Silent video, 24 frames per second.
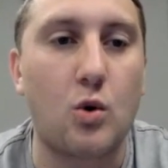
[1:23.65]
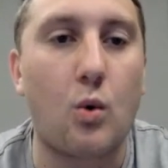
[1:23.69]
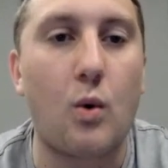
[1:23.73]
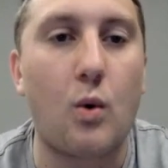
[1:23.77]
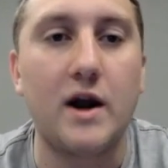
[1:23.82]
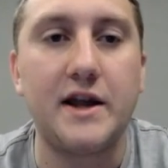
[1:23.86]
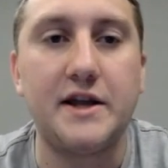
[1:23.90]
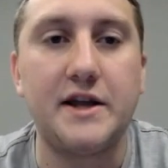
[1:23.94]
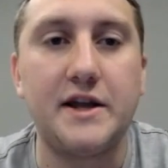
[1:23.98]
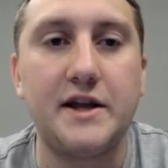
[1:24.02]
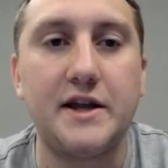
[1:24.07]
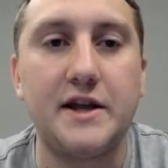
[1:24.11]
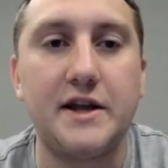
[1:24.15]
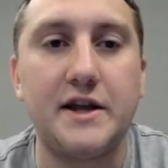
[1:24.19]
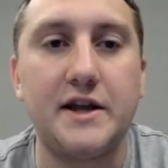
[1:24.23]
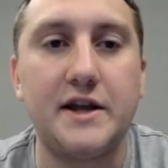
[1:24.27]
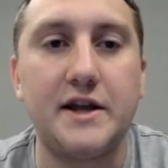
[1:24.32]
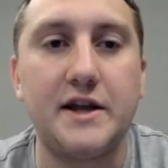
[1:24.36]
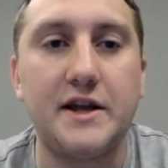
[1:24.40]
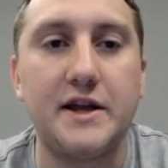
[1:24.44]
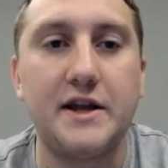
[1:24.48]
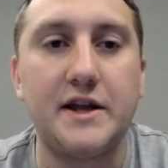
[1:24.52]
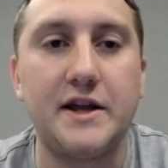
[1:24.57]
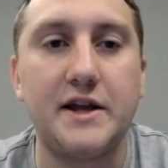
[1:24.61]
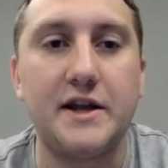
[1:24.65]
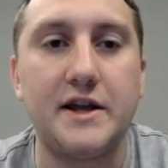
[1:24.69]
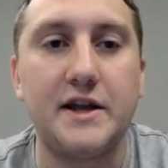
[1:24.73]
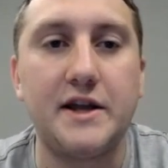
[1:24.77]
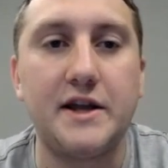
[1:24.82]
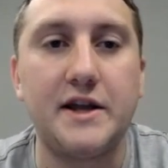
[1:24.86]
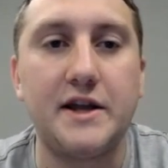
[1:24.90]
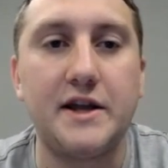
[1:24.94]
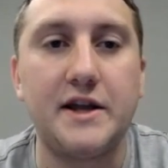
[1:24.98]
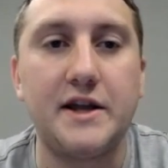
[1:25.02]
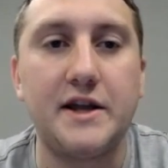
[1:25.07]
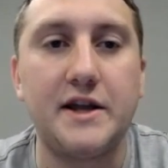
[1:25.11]

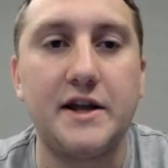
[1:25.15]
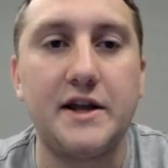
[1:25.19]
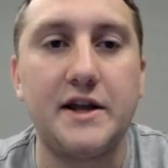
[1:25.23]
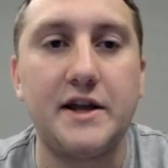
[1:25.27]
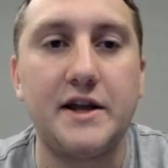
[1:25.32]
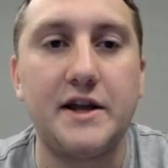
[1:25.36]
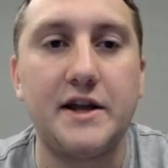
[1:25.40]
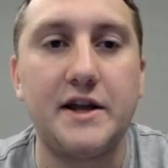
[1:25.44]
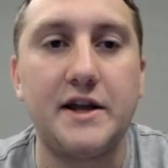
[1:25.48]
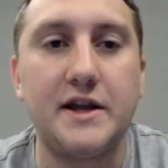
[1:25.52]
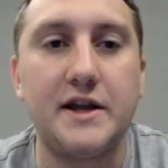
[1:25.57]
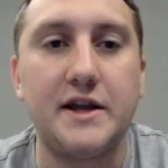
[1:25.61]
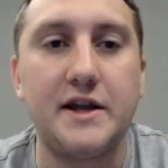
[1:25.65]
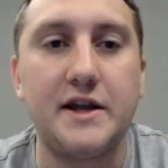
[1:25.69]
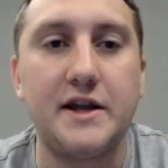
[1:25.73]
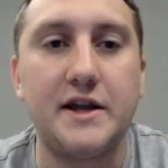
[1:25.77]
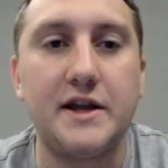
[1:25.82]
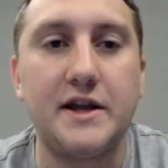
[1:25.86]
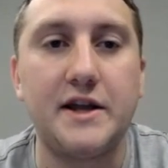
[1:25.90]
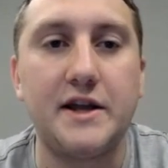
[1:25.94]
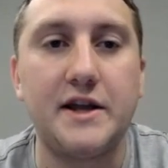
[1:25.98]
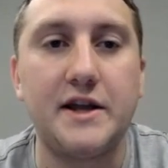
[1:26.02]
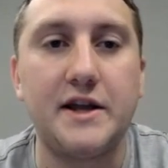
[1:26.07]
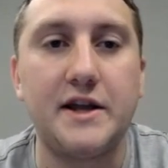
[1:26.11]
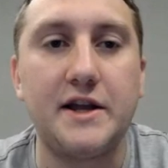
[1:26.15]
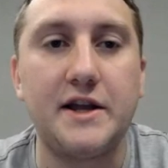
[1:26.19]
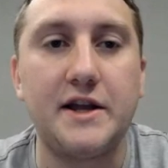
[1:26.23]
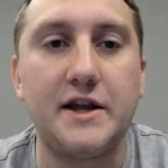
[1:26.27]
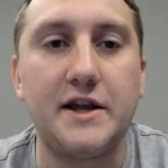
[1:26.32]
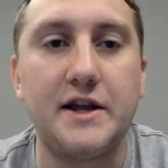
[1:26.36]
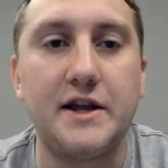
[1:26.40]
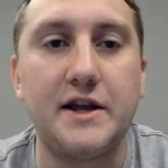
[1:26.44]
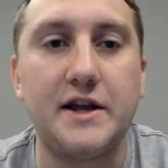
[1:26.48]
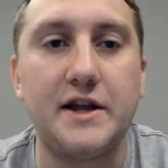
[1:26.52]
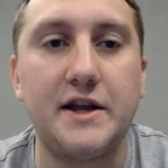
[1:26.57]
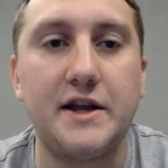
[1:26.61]
22-2 is the
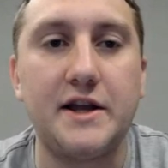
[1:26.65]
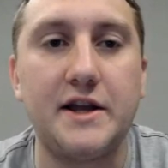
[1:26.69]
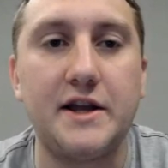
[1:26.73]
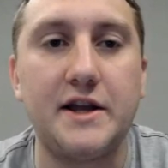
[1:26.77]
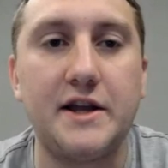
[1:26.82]
overall.